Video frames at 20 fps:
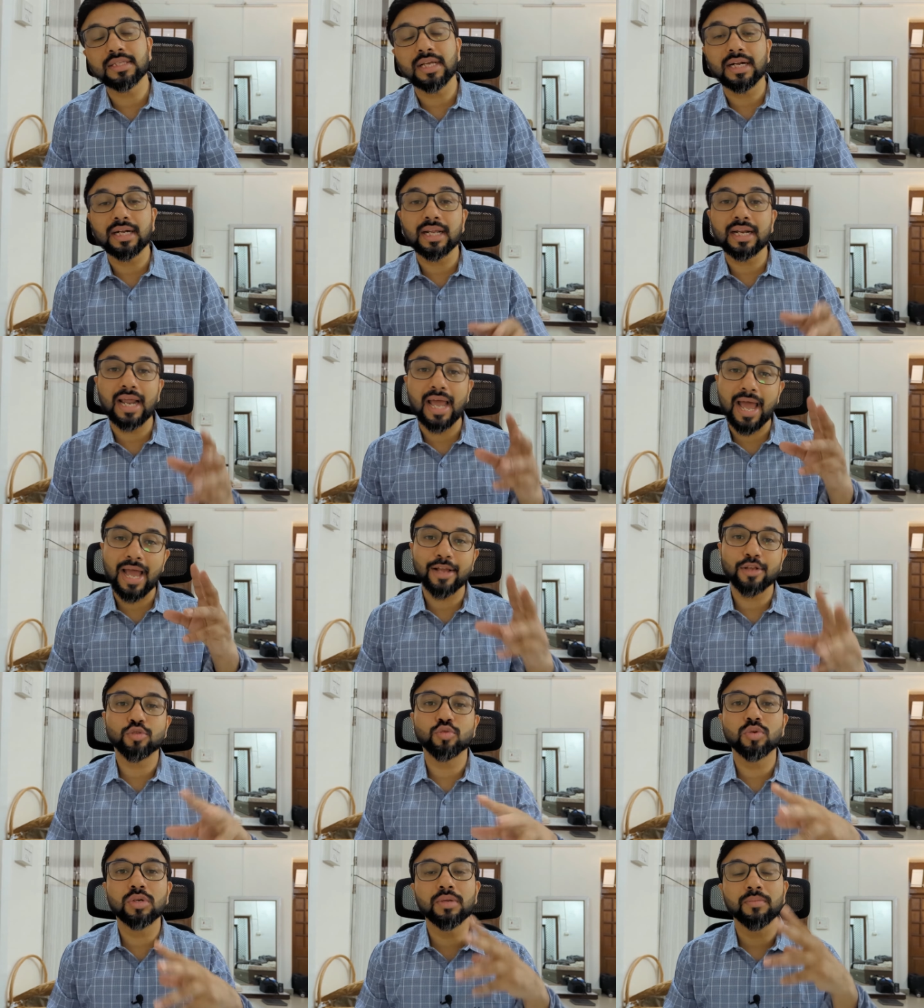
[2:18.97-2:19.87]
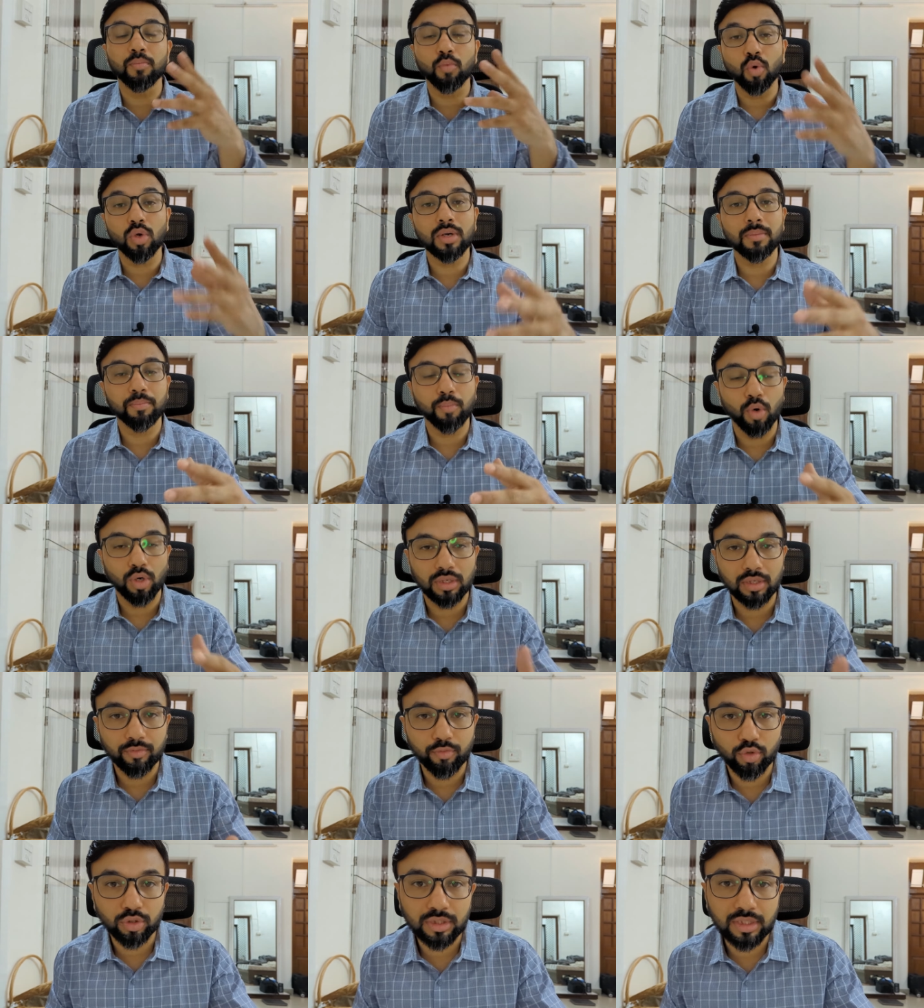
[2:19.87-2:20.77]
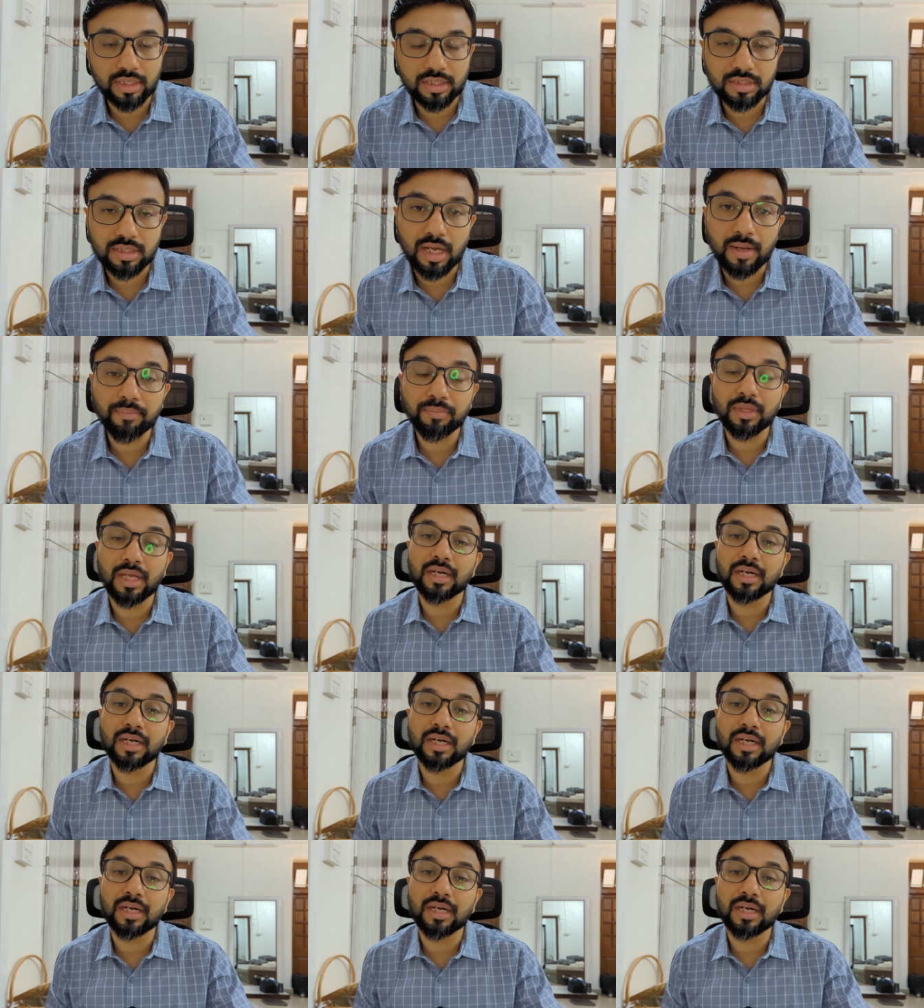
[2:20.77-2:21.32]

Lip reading: that are actually more important for the exam,